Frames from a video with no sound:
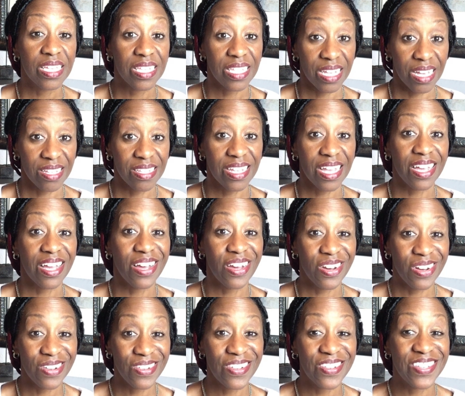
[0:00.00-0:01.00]
Sounds like a
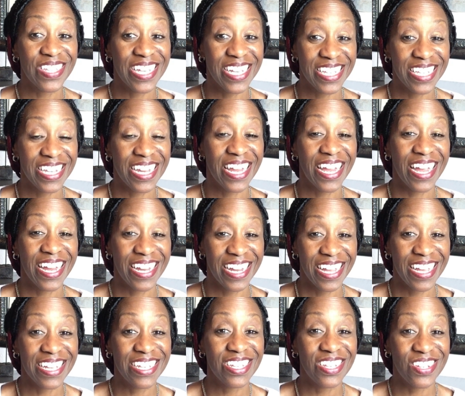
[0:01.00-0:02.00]
cold, doesn't it?
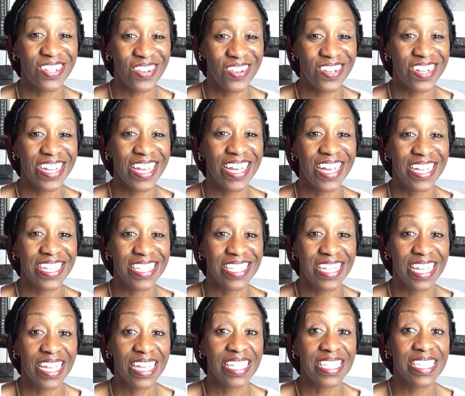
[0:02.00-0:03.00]
It sure
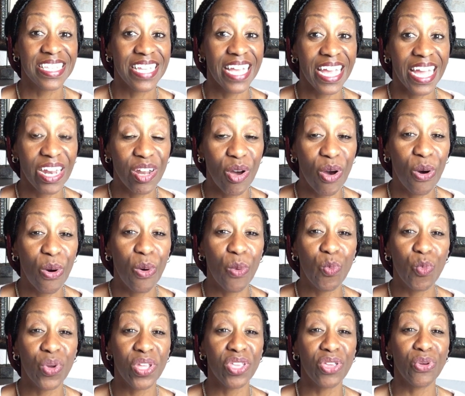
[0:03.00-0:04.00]
does. Stay at
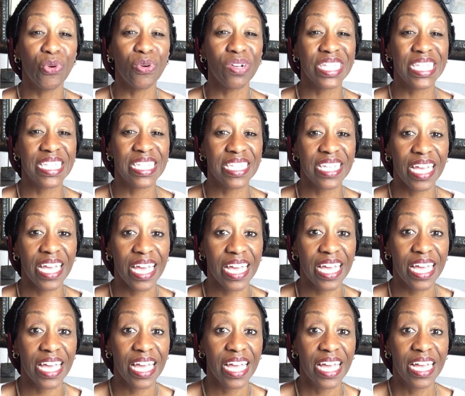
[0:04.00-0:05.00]
home when you are
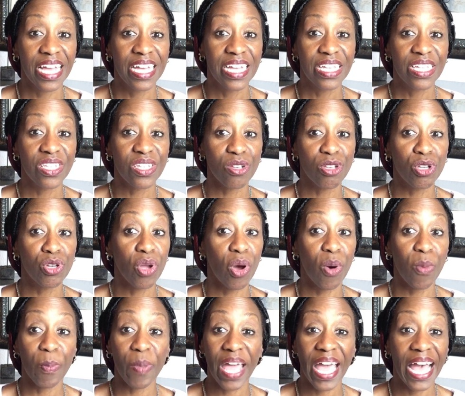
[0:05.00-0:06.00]
sick so you
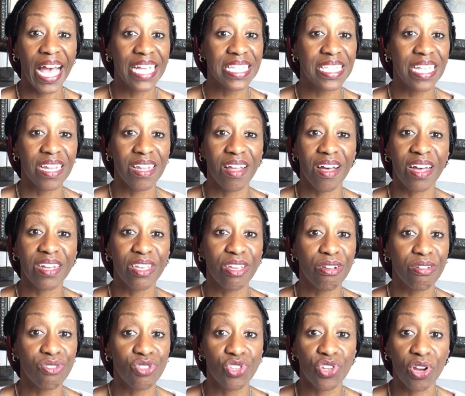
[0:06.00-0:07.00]
don't pass along
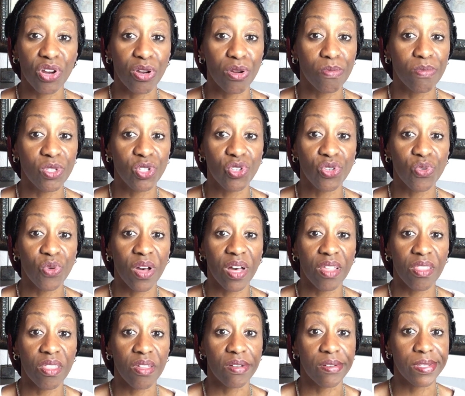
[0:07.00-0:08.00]
your germs to
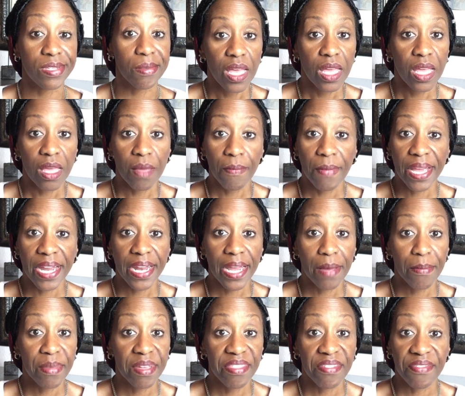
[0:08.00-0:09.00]
others. It may
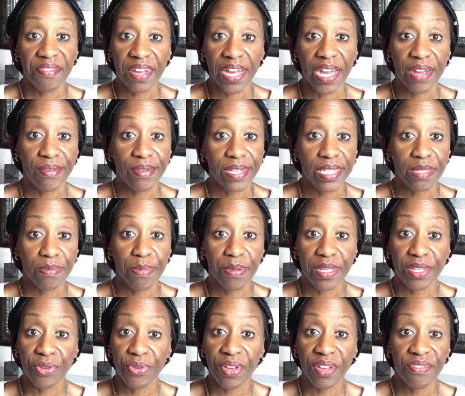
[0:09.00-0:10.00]
not be the virus,
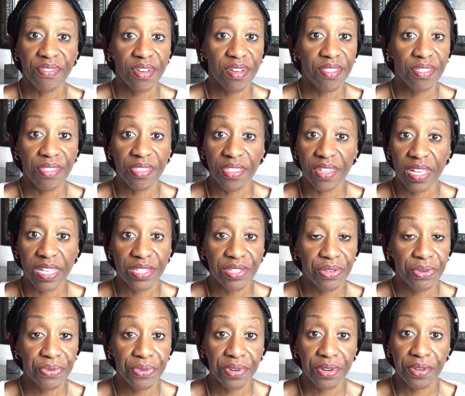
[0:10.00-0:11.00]
but you have other
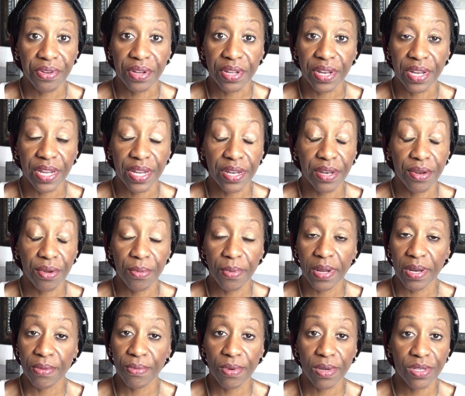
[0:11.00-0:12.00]
things going on and
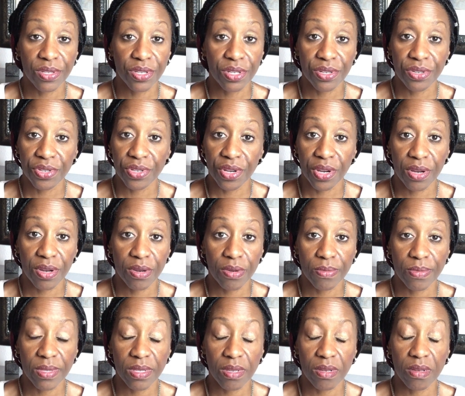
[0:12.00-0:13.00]
nobody wants your
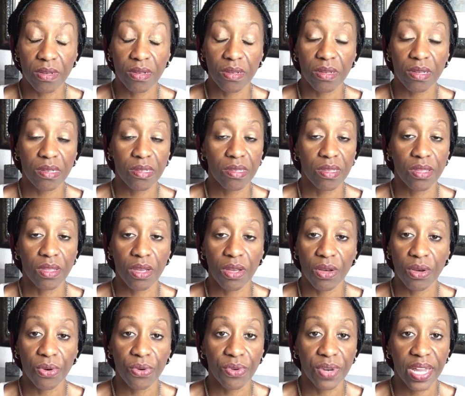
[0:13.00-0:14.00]
germs. Oh,
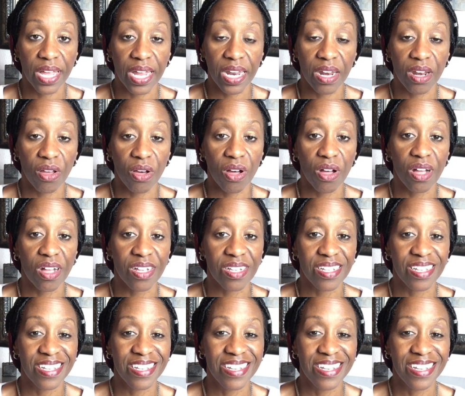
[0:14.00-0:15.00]
no, not at
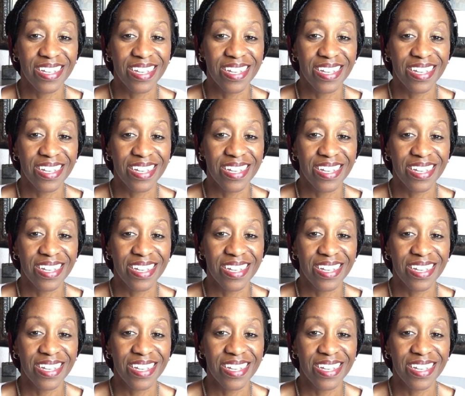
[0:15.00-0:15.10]
all.